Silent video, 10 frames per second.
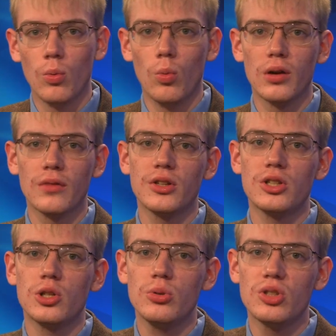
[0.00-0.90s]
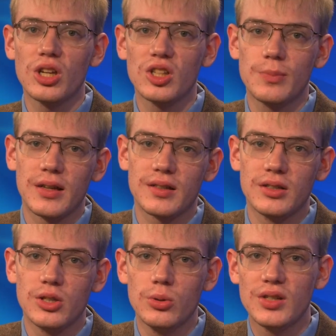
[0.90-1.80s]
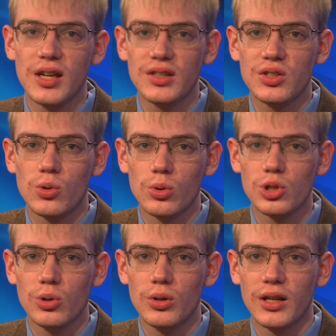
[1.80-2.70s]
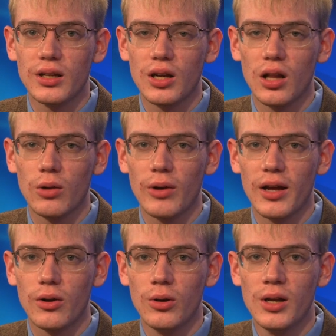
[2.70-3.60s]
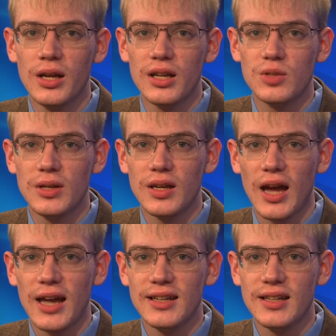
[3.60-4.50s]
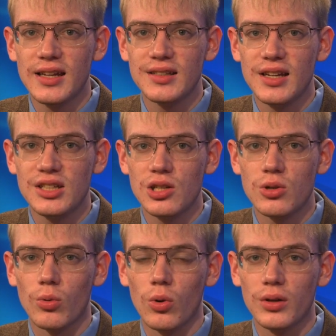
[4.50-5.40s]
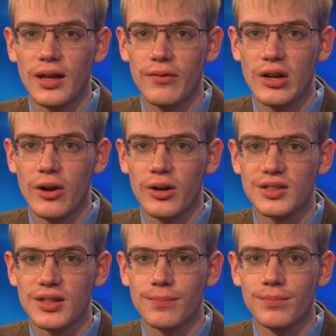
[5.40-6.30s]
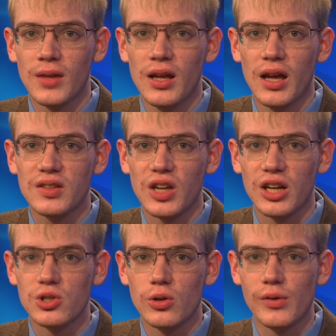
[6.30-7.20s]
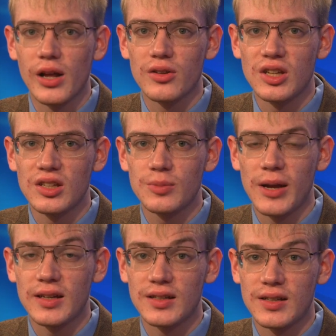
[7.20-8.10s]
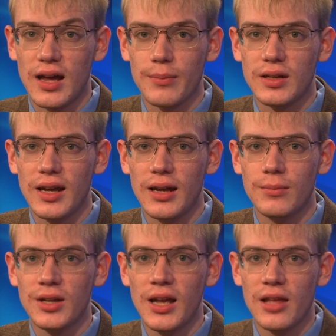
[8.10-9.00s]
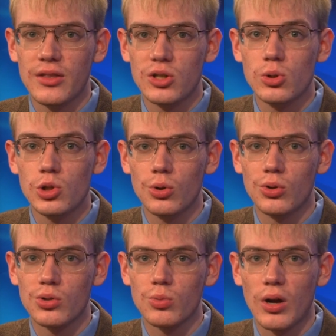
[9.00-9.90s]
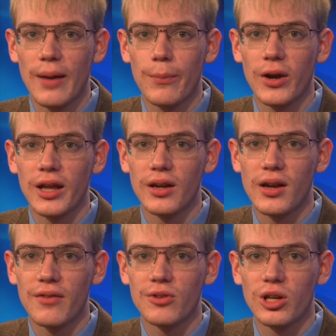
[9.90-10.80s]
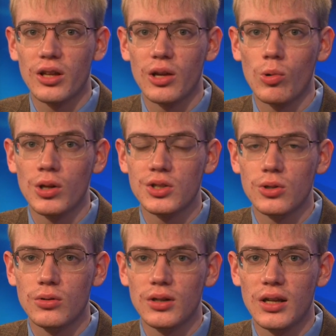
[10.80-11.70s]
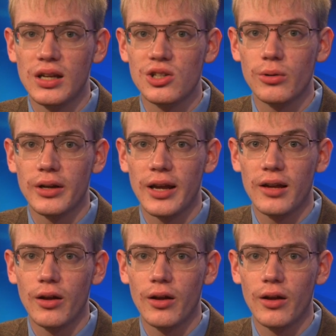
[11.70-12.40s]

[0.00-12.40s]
One of the two suspects in Tuesday's school shooting in Colorado is being ID'd as 18-year-old Devon Erickson. A second juvenile suspect has not been named, and the two shooters were apprehended after killing one student and injuring eight